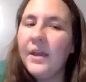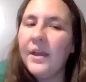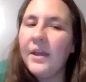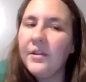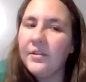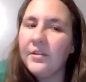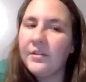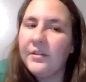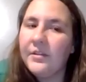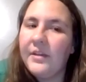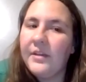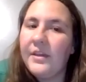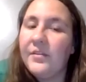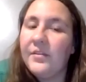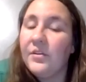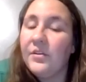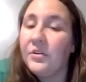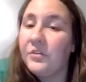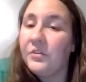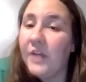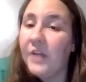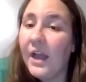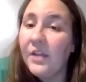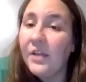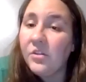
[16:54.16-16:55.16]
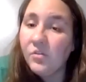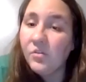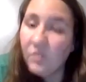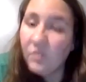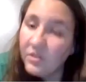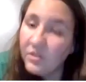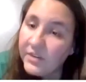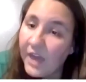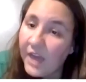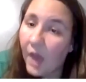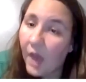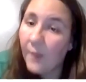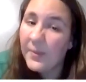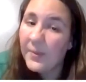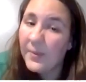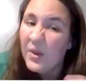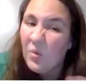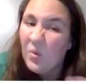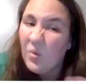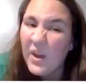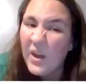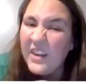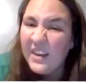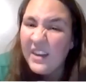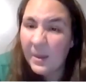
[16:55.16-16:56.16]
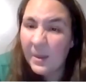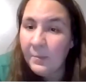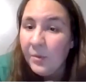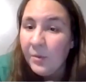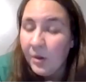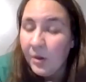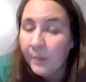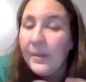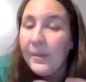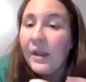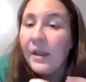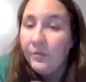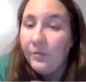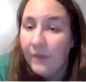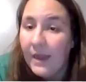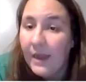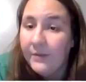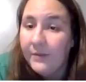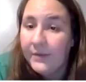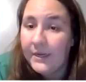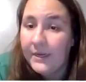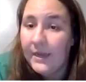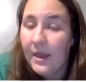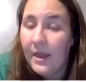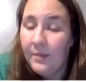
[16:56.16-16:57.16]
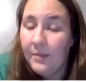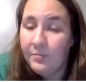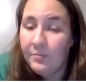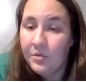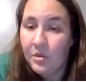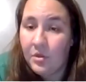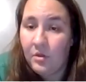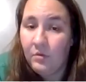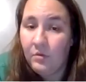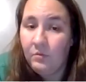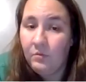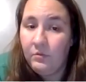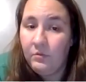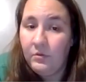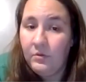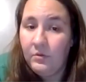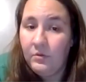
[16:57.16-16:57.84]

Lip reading: you guys either touch or tell me, what number am I rounding up to?